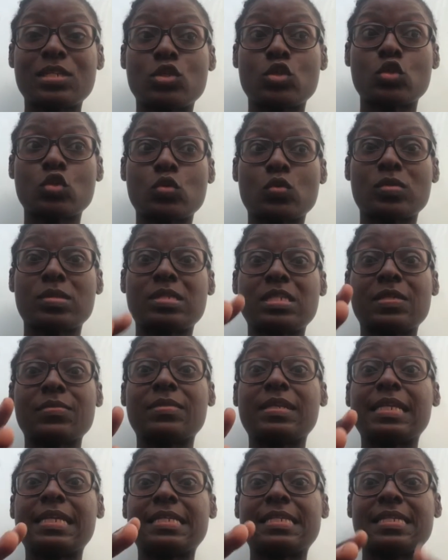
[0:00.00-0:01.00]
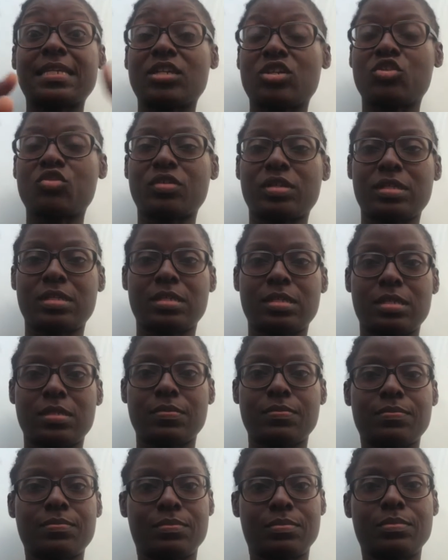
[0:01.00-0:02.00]
to stimulate interest.
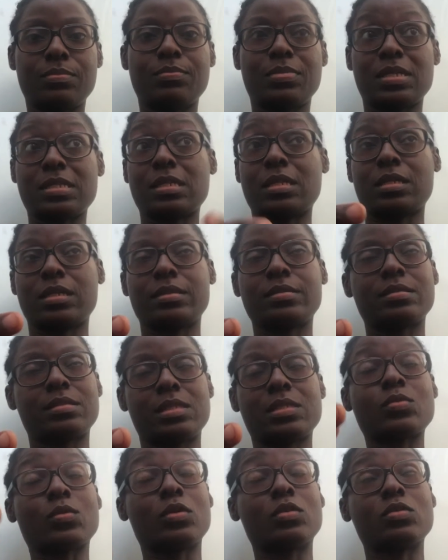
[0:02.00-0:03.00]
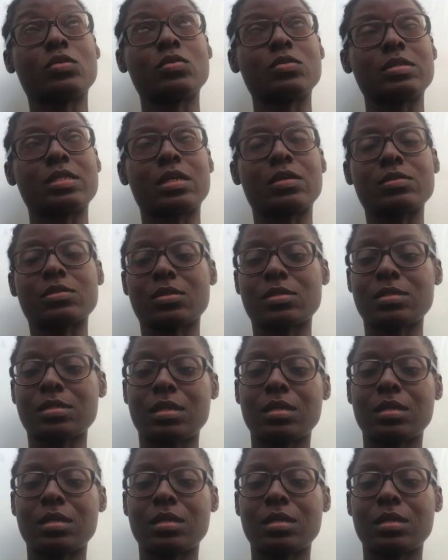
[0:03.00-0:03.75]
Basically, this is what Google tells us.